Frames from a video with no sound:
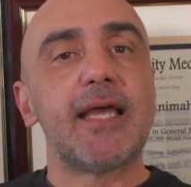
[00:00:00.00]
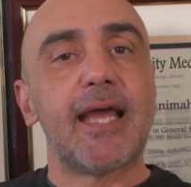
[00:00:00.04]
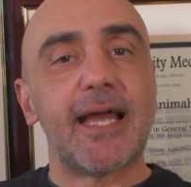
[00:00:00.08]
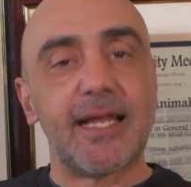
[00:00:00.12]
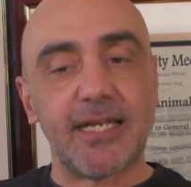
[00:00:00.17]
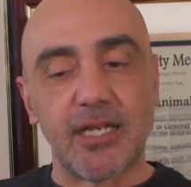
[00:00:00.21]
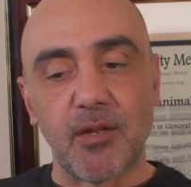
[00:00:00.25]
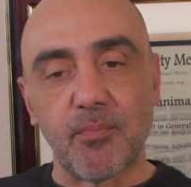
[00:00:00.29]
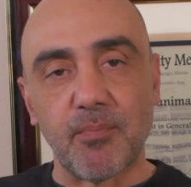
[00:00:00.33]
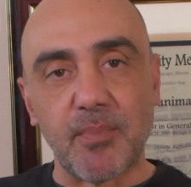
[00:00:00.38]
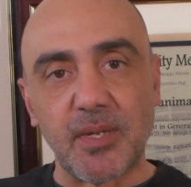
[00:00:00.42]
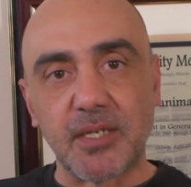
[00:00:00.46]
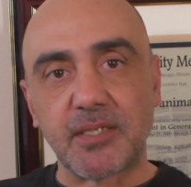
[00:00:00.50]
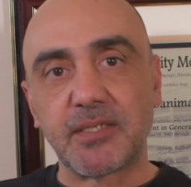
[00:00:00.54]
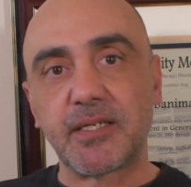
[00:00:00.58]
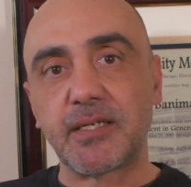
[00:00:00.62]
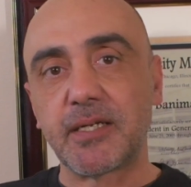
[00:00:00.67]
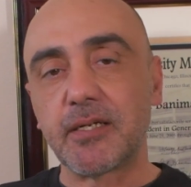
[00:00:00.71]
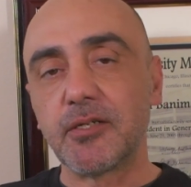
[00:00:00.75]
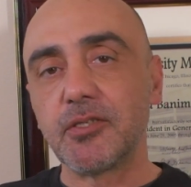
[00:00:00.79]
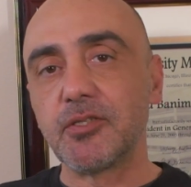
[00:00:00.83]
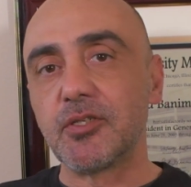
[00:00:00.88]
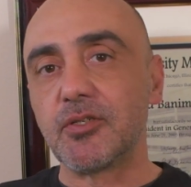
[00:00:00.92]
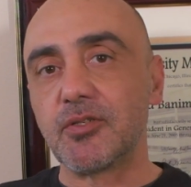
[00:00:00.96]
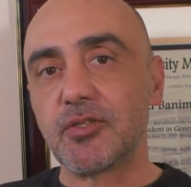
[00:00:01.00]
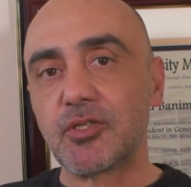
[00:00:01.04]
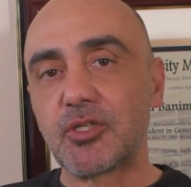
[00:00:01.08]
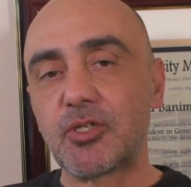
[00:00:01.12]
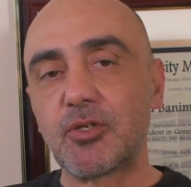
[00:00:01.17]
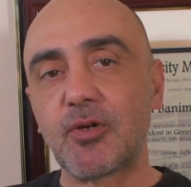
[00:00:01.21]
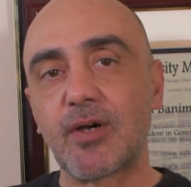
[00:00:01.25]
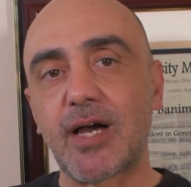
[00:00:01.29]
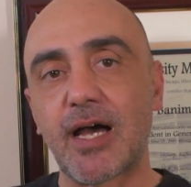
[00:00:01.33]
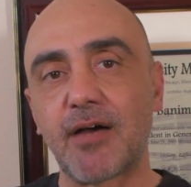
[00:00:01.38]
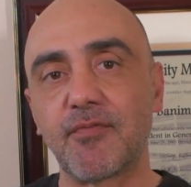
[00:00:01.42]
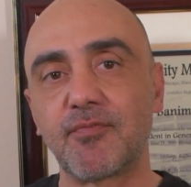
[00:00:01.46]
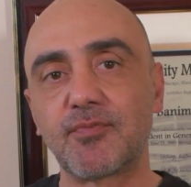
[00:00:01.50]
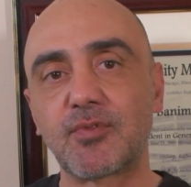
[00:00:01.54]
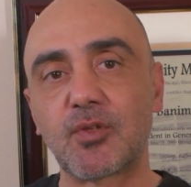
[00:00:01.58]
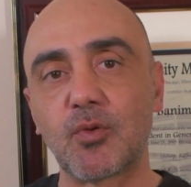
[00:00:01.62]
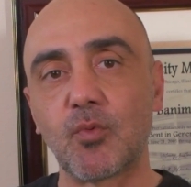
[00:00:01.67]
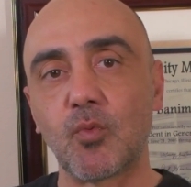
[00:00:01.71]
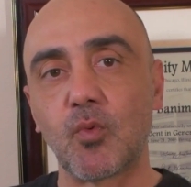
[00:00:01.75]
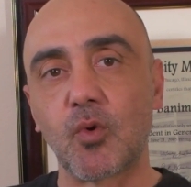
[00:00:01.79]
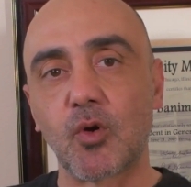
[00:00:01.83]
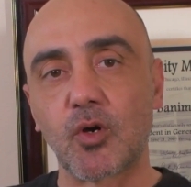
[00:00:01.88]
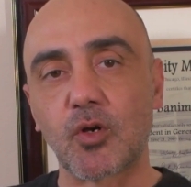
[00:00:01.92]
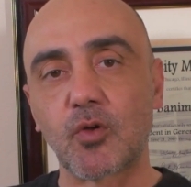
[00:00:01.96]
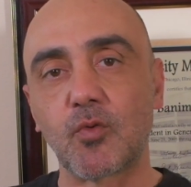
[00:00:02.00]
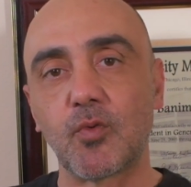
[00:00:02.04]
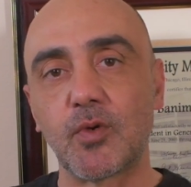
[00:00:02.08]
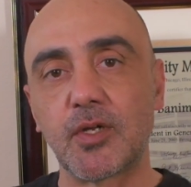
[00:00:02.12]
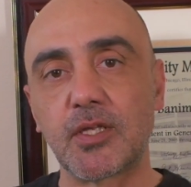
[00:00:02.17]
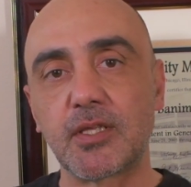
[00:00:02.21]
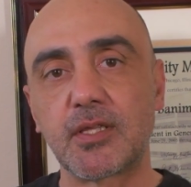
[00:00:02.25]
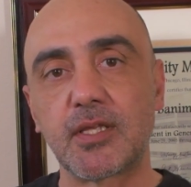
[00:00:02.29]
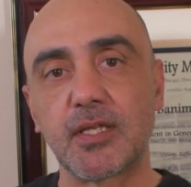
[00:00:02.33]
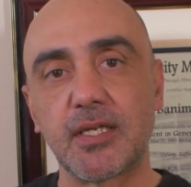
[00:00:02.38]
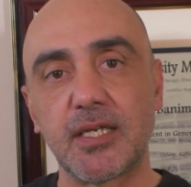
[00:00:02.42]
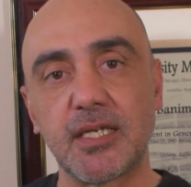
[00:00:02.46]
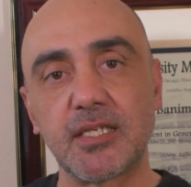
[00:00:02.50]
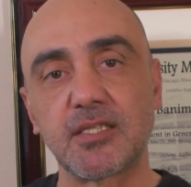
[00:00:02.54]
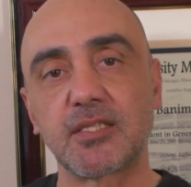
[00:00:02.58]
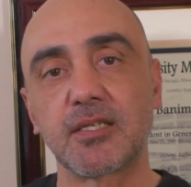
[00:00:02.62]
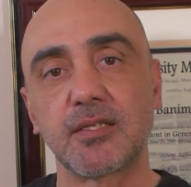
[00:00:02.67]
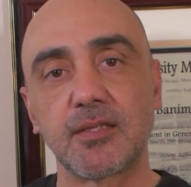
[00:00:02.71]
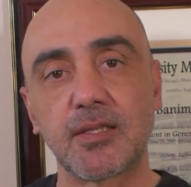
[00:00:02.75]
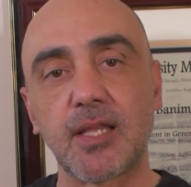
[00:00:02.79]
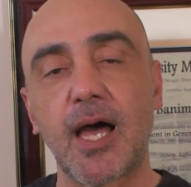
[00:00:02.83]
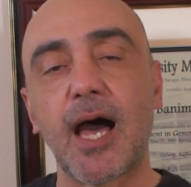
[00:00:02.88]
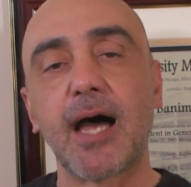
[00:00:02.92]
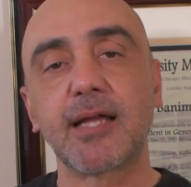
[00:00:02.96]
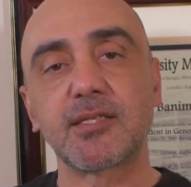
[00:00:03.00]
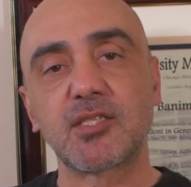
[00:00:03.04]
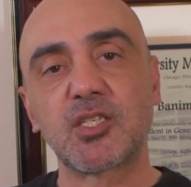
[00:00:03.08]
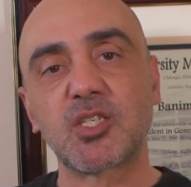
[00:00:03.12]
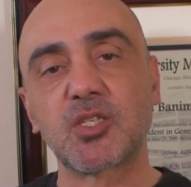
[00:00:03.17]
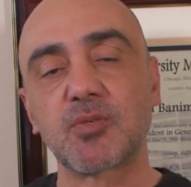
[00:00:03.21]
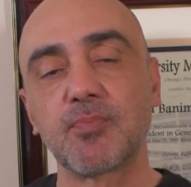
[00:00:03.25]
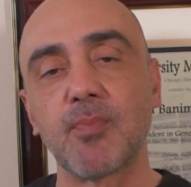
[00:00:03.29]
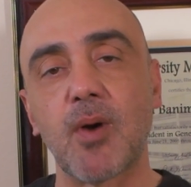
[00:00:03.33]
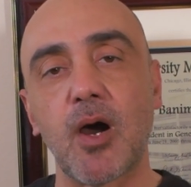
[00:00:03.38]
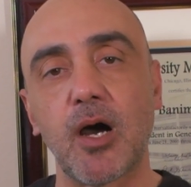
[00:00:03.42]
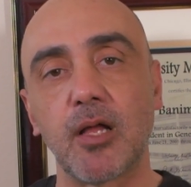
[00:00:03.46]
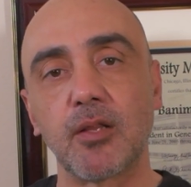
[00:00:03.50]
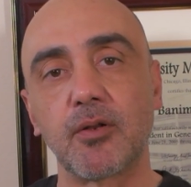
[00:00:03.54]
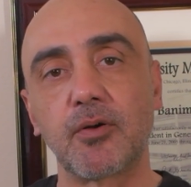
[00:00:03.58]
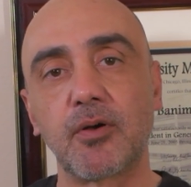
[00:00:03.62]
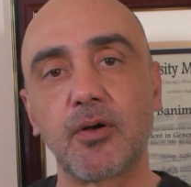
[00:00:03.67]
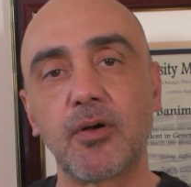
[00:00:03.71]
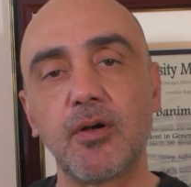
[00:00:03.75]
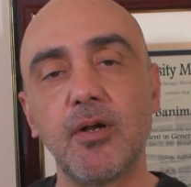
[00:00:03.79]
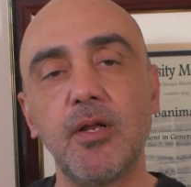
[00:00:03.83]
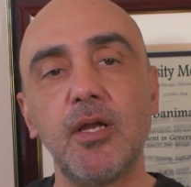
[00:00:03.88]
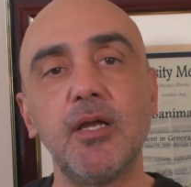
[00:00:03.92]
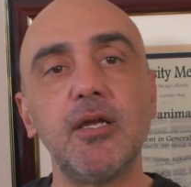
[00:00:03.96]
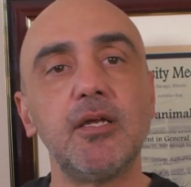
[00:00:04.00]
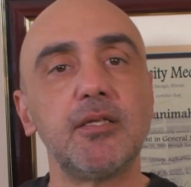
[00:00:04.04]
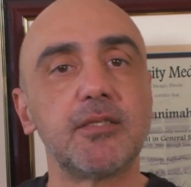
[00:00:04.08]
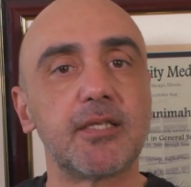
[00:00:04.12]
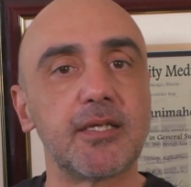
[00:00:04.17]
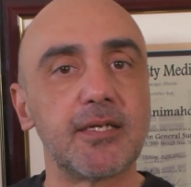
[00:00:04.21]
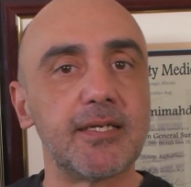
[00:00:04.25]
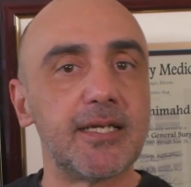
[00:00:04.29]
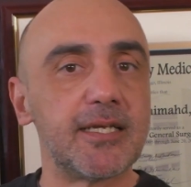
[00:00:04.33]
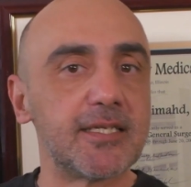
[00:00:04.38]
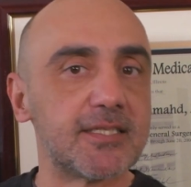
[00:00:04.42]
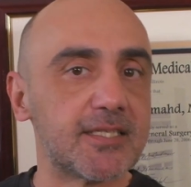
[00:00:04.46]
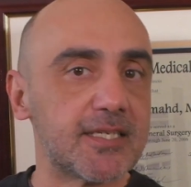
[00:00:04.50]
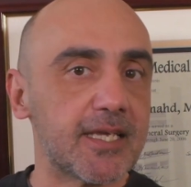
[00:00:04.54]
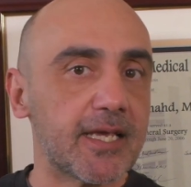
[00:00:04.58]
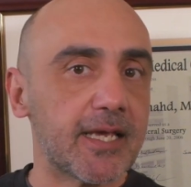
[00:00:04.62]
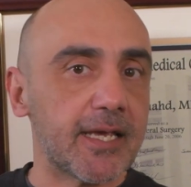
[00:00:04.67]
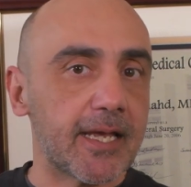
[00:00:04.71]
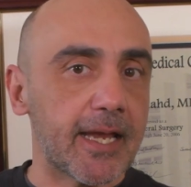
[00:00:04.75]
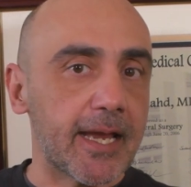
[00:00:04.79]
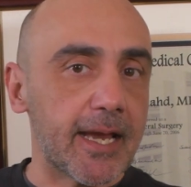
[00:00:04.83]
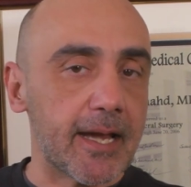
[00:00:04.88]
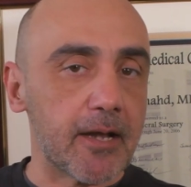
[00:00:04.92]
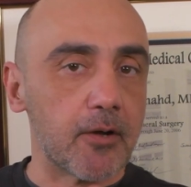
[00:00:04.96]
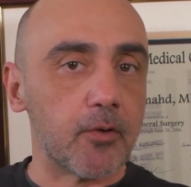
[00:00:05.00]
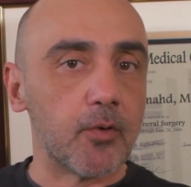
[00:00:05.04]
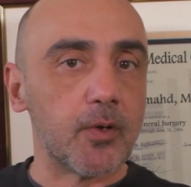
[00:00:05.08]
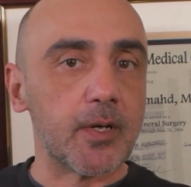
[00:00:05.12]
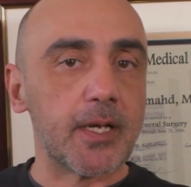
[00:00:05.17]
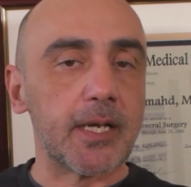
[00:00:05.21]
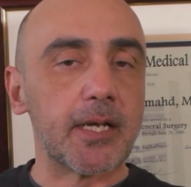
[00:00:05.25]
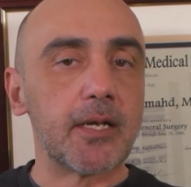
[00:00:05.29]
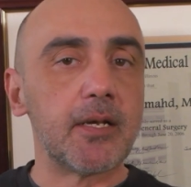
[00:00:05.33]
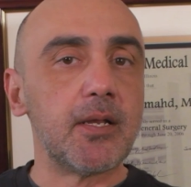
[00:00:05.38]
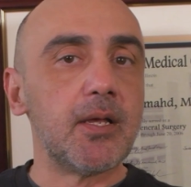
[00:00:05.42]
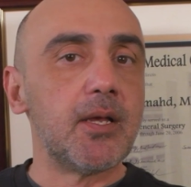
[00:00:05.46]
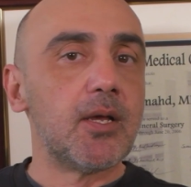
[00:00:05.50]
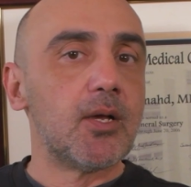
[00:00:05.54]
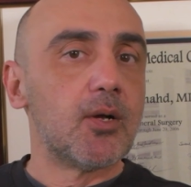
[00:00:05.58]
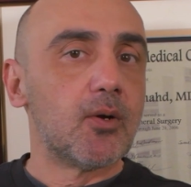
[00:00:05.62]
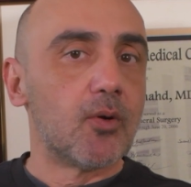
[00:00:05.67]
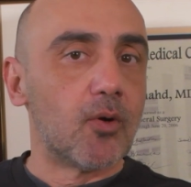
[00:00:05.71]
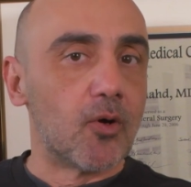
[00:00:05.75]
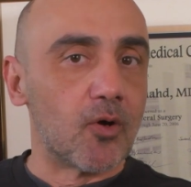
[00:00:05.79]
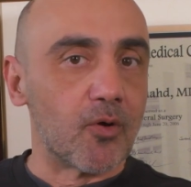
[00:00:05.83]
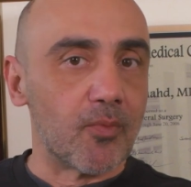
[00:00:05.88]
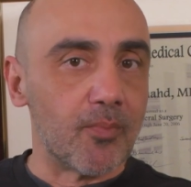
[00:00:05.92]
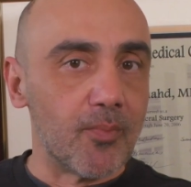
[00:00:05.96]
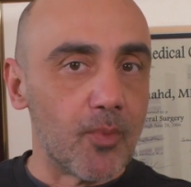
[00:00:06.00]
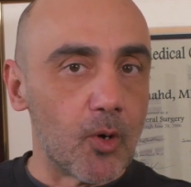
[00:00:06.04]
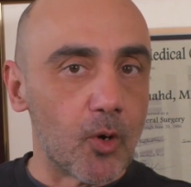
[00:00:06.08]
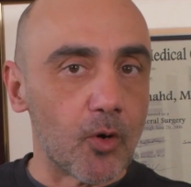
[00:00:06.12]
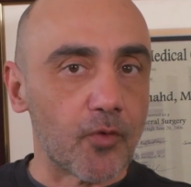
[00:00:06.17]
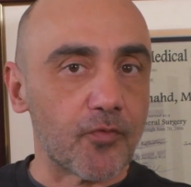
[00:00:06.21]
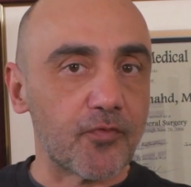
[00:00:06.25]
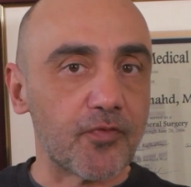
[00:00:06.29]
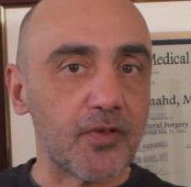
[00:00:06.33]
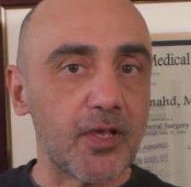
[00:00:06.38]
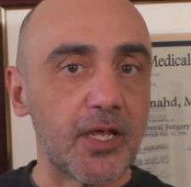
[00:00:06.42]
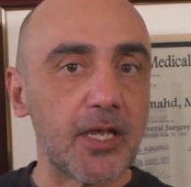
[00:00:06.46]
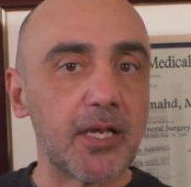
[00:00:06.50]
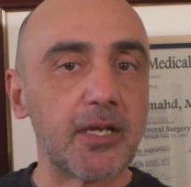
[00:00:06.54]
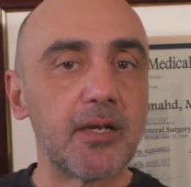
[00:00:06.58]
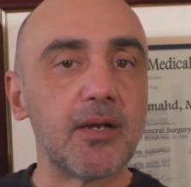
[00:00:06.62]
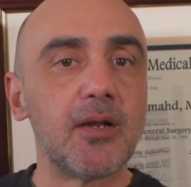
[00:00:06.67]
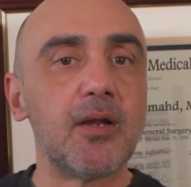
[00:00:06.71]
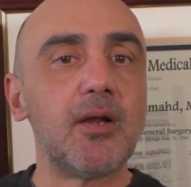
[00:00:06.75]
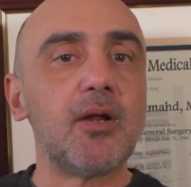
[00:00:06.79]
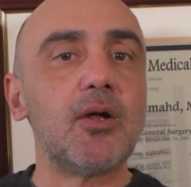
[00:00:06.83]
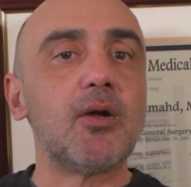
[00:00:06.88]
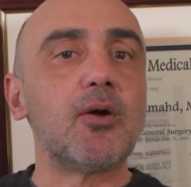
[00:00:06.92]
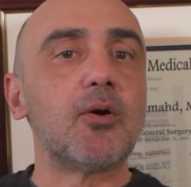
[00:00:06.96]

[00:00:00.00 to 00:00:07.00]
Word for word: And the material you have to work with is a lot smaller than, let's say, heroin or morphine